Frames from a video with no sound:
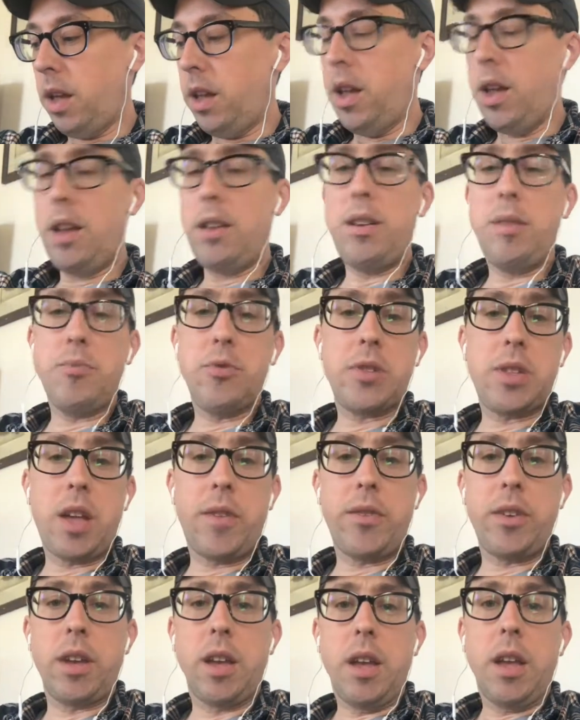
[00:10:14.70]
And number
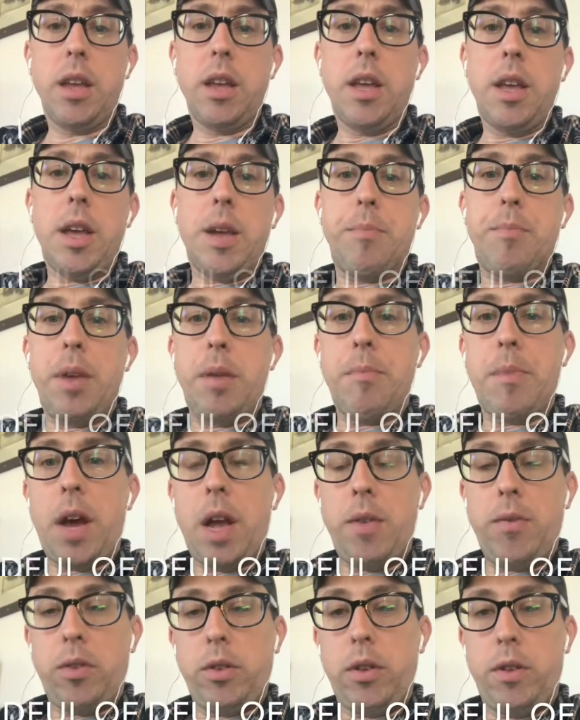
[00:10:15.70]
7, be
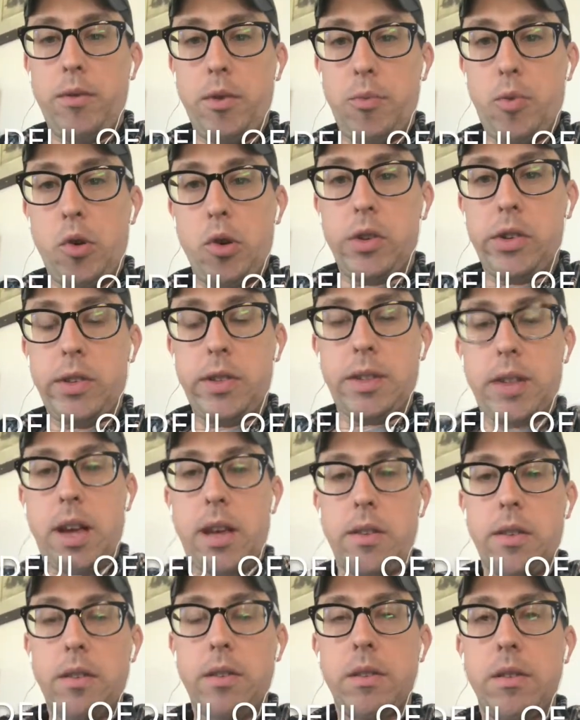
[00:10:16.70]
mindful of your portion
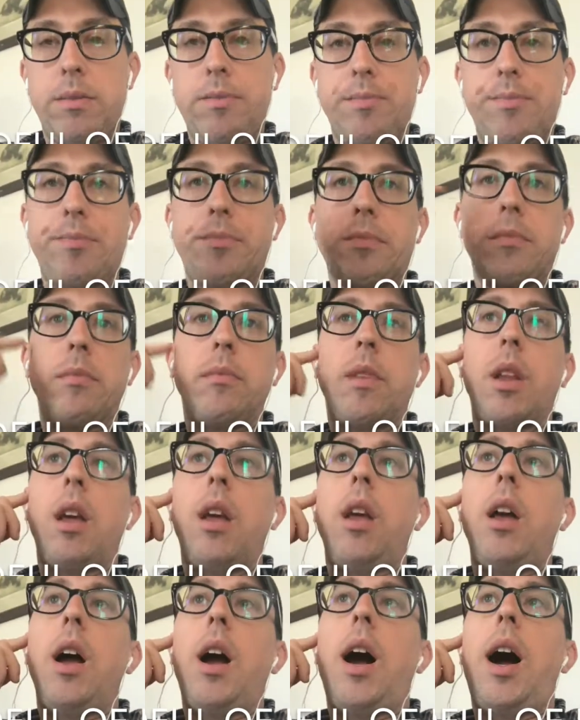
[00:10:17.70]
sizes.
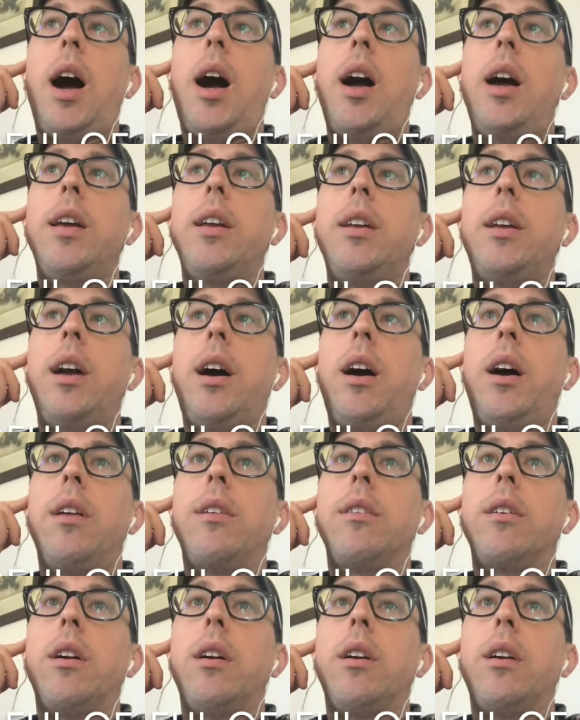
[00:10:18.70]
I got,
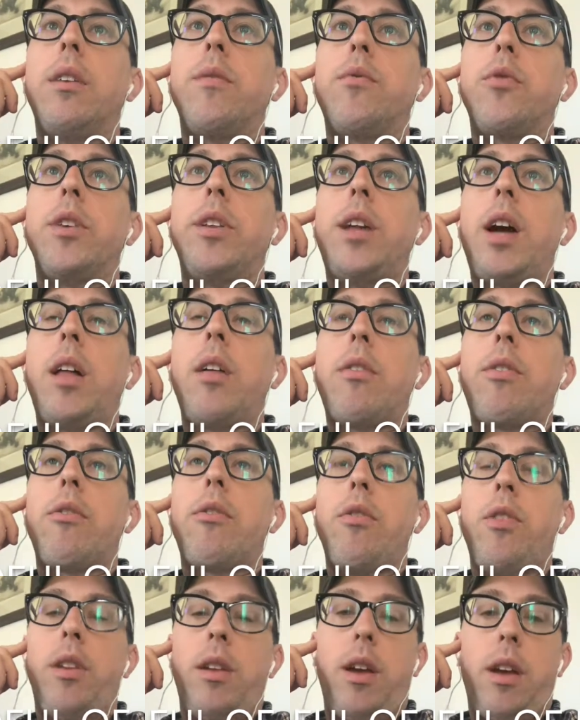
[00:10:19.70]
for
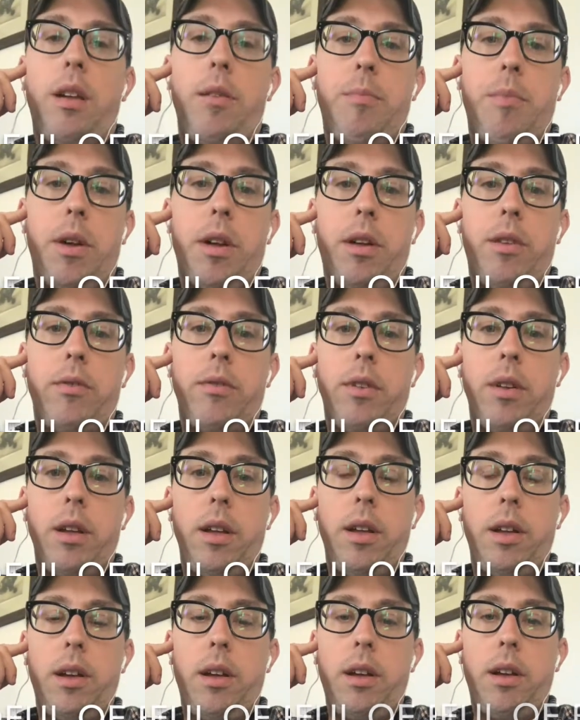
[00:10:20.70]
$1.39 a pound,
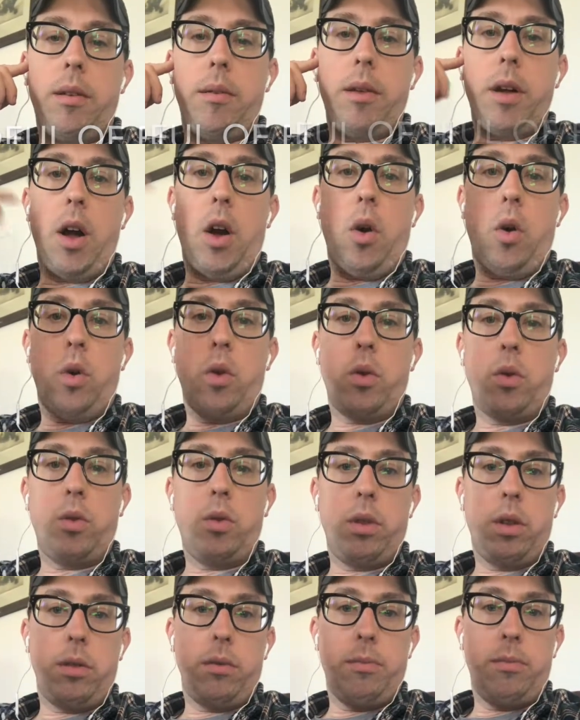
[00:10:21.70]
a
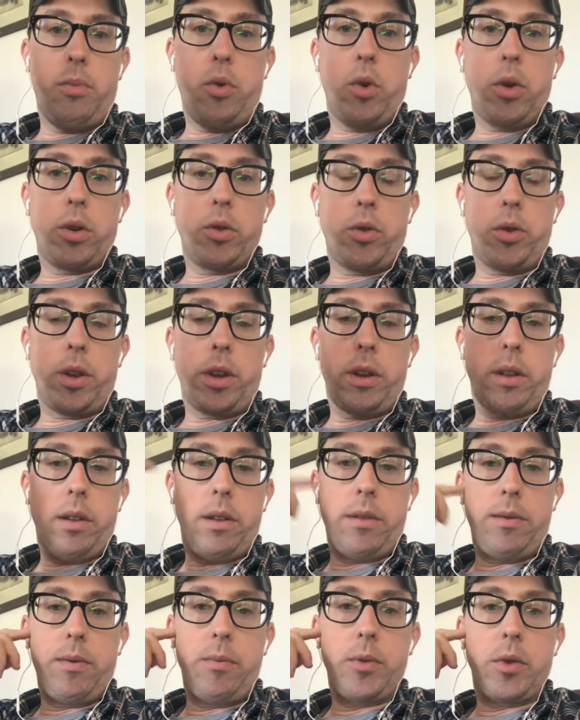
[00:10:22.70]
whole pork loin
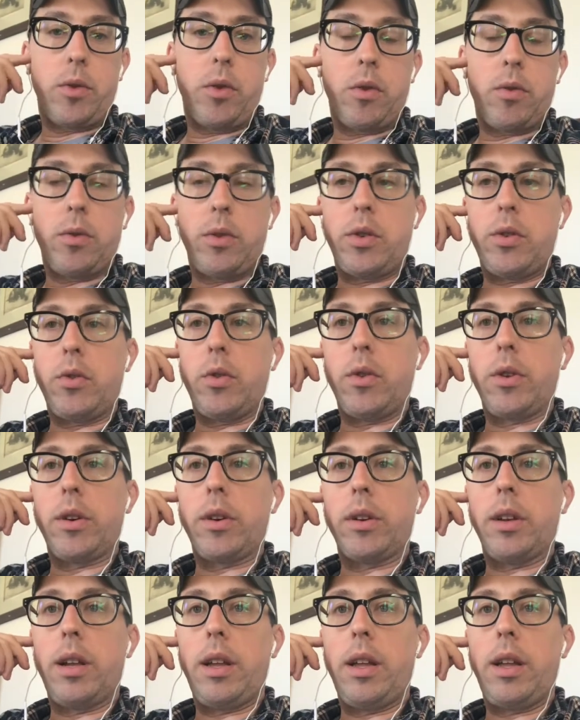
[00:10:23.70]
from the grocery store,
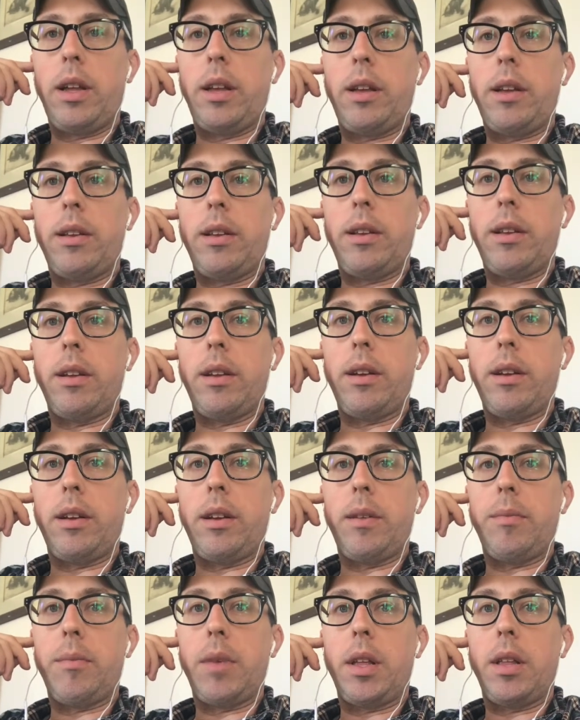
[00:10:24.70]
and
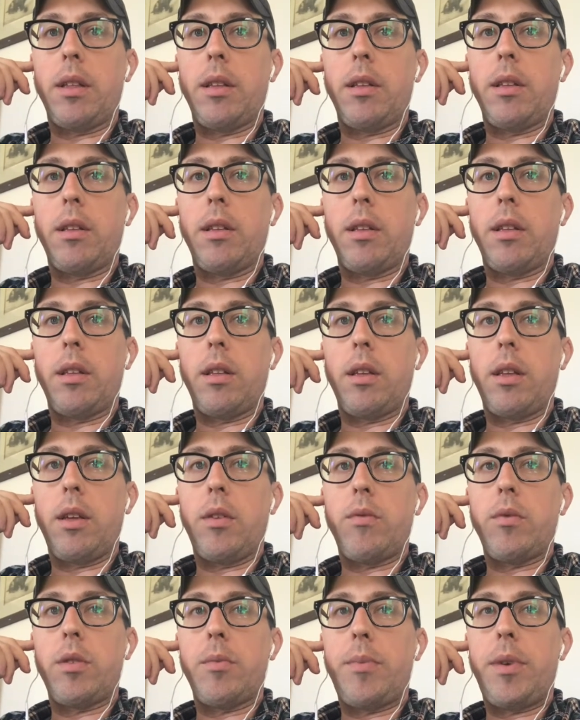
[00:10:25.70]
it
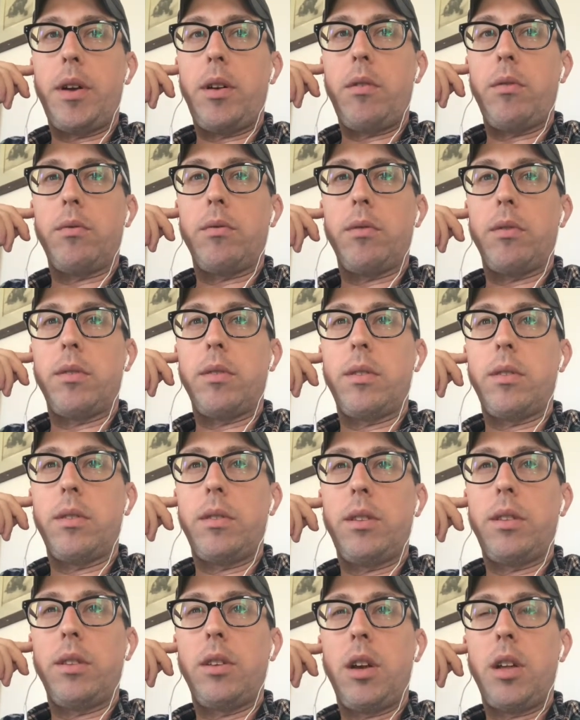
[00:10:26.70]
was
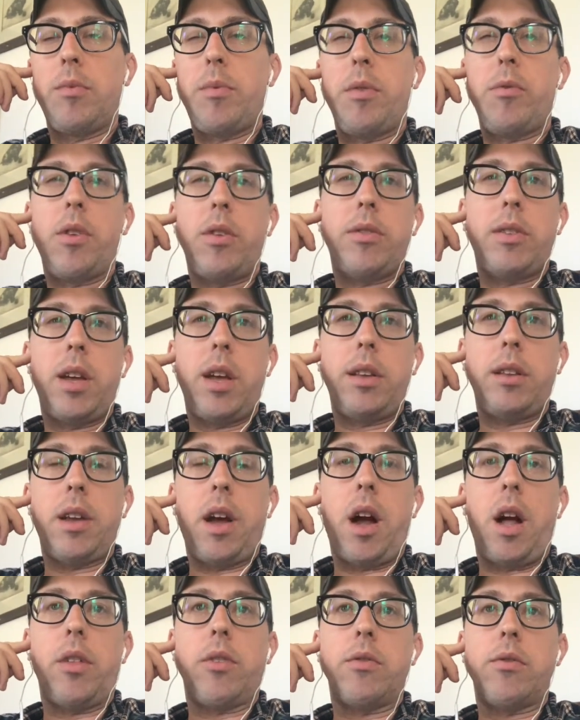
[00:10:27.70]
cost me around
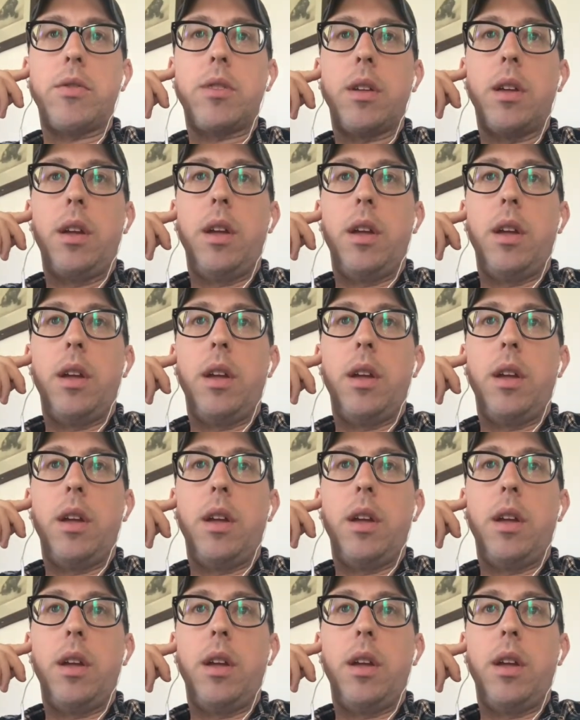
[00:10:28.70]
$10.